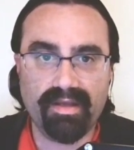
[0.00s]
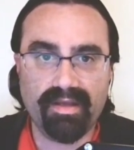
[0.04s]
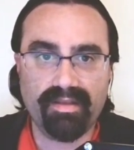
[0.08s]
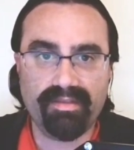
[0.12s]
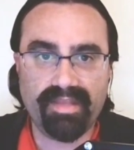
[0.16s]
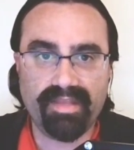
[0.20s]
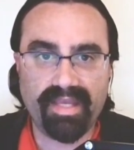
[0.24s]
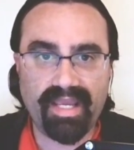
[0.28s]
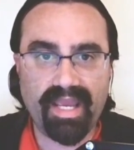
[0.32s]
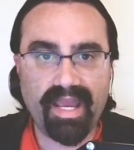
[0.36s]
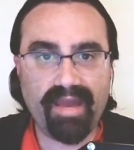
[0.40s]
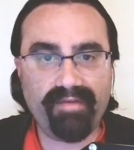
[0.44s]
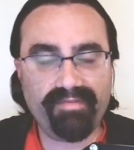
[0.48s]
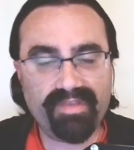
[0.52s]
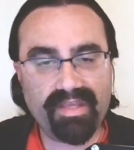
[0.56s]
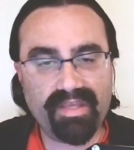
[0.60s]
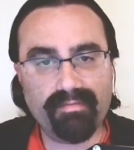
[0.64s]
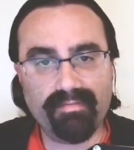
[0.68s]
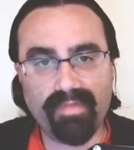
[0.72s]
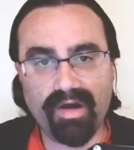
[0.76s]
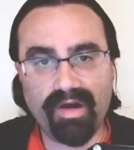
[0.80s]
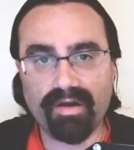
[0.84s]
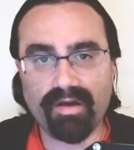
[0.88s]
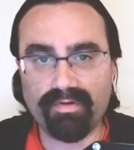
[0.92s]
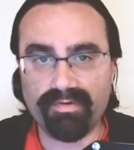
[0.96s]
They have the
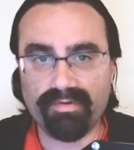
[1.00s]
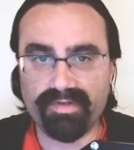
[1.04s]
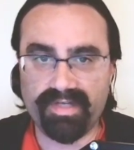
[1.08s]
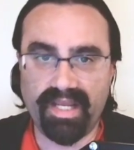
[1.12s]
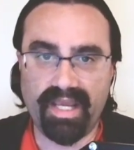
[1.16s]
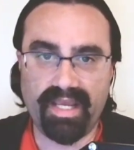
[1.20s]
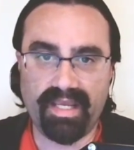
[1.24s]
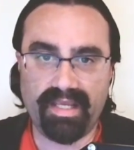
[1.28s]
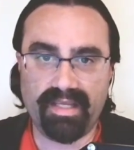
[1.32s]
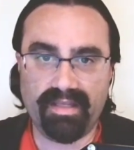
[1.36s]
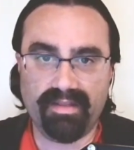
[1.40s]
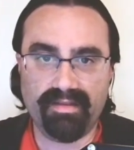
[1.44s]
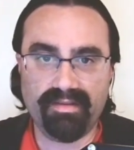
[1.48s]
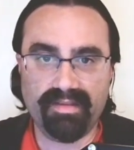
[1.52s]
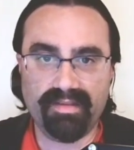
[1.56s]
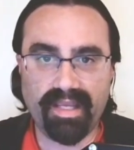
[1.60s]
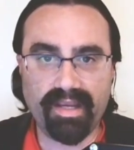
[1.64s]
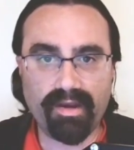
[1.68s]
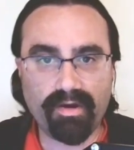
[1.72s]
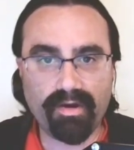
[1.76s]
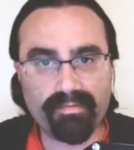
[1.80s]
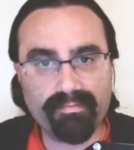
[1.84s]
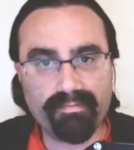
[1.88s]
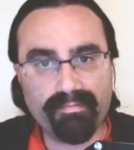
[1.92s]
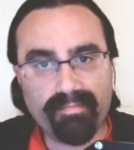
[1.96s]
imago Dei. They
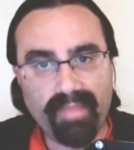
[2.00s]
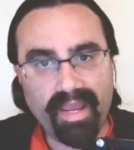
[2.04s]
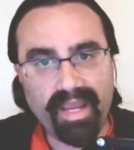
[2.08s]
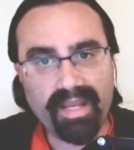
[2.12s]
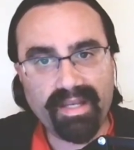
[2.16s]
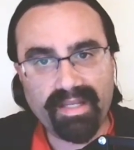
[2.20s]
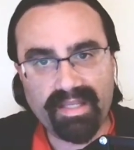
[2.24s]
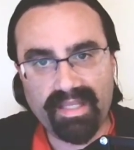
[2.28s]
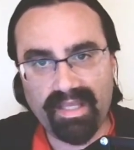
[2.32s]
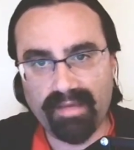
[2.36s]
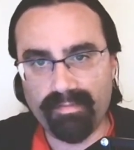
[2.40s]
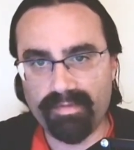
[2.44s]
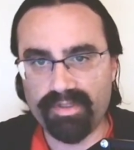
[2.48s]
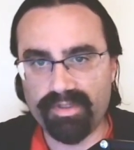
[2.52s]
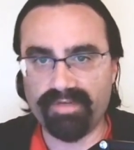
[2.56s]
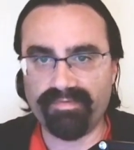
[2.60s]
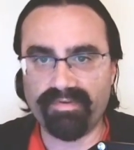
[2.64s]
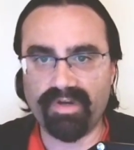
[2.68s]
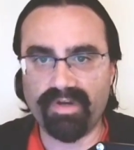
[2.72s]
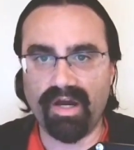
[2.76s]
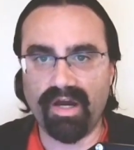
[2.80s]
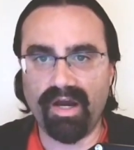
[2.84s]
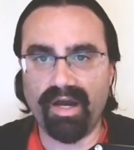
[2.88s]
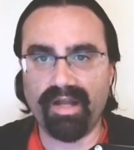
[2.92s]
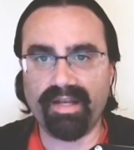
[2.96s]
are made in the image of
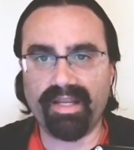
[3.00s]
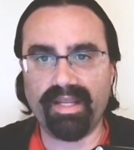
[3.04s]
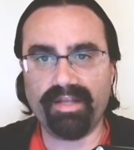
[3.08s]
God,